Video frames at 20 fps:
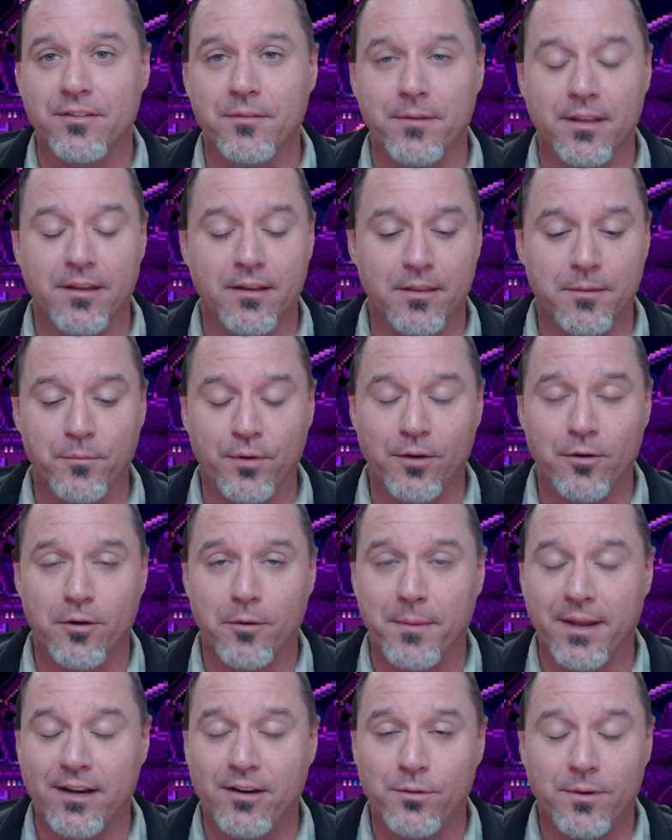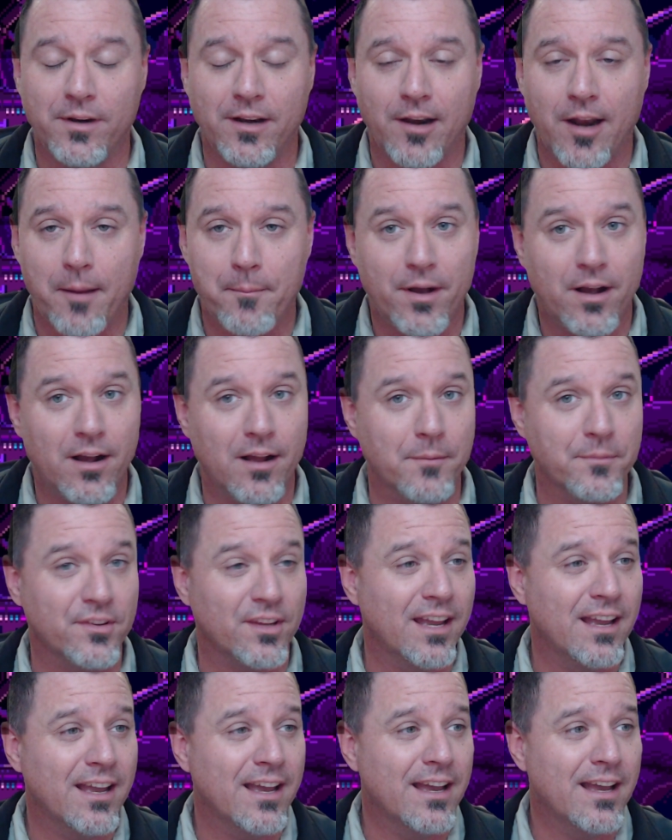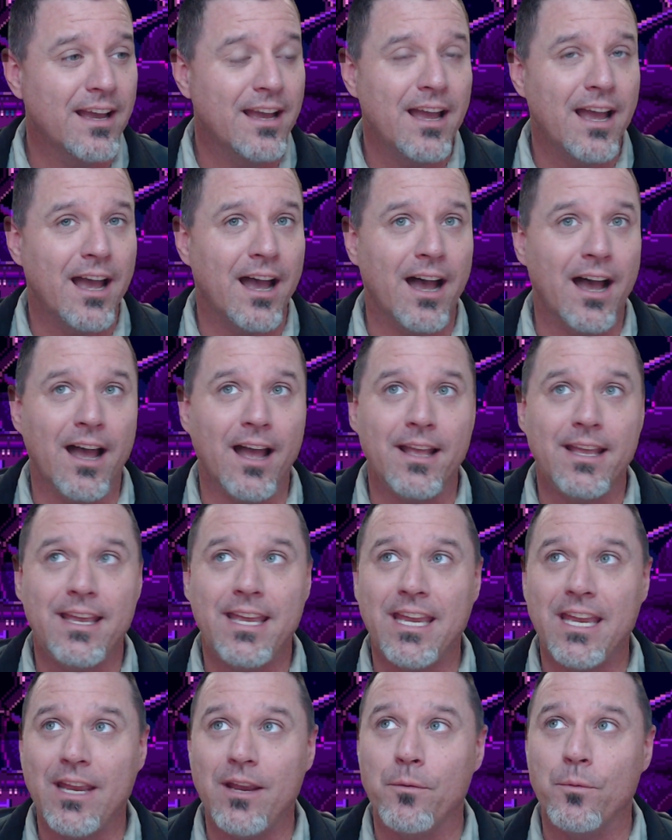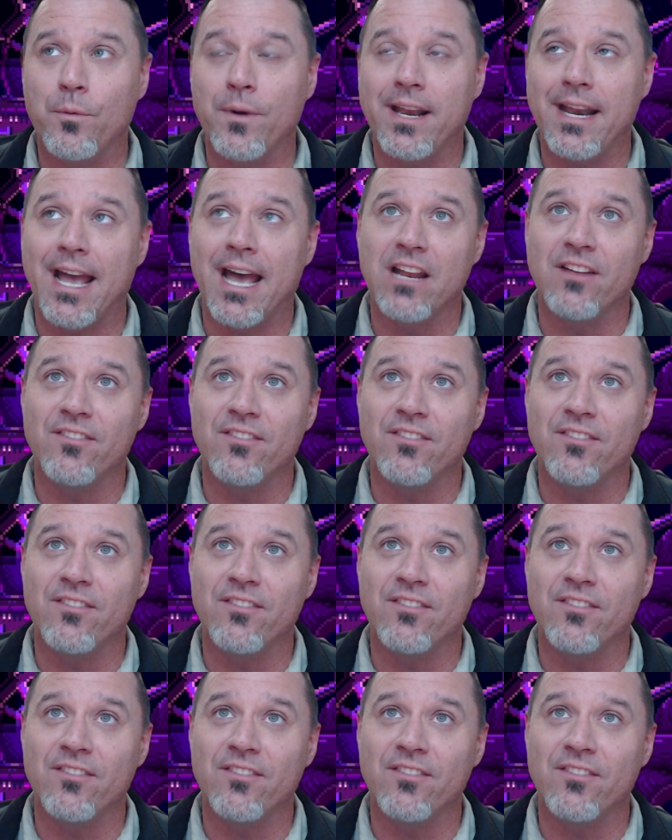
the Marine Corps band at 29 Palms. He went out of